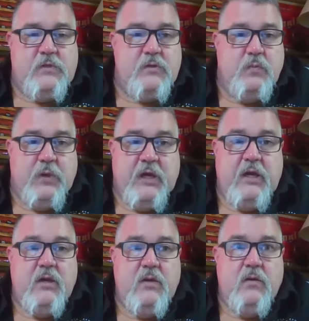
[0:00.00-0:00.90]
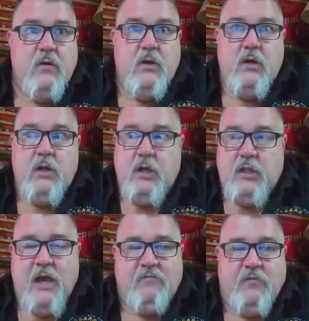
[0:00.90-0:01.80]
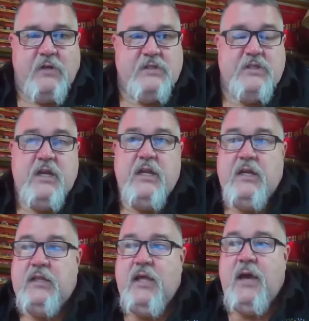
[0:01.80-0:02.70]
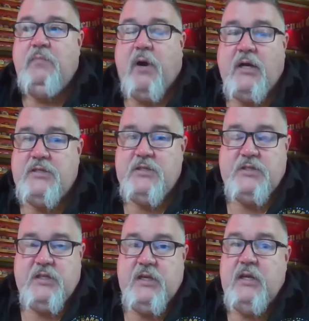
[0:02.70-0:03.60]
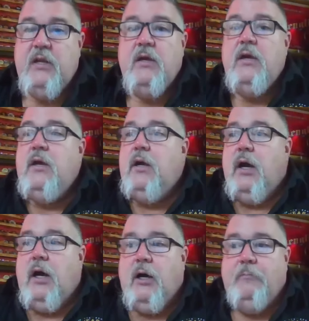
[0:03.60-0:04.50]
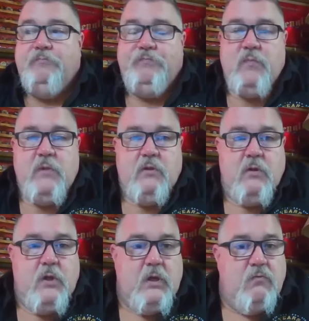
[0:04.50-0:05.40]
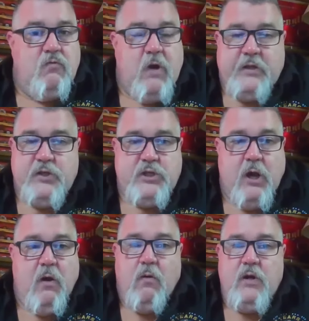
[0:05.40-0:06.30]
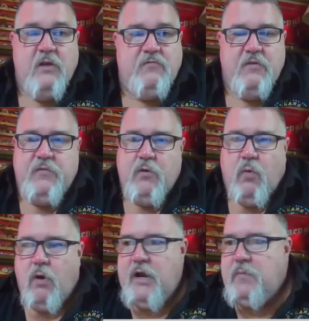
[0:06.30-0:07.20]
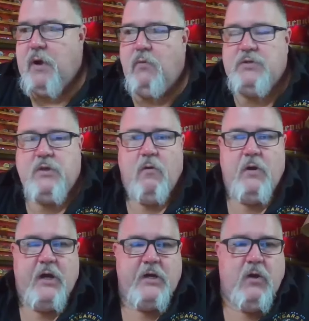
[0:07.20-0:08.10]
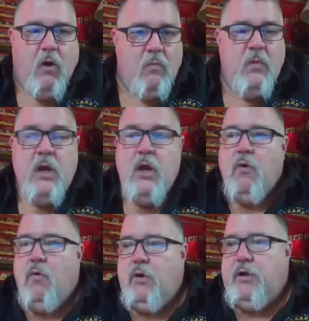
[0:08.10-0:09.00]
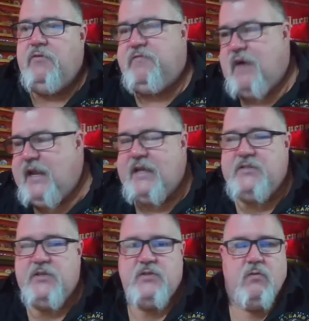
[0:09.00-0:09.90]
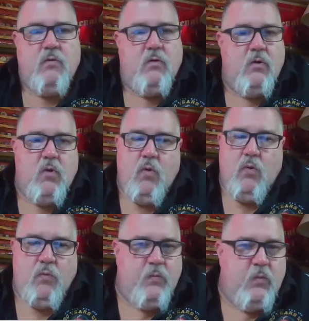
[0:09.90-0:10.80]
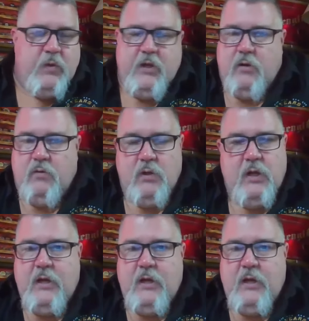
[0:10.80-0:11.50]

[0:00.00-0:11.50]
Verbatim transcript: to be in that front seat, in that boss's seat, um, eh, running the show. If if you're worried about what's going on at home or your finances or you know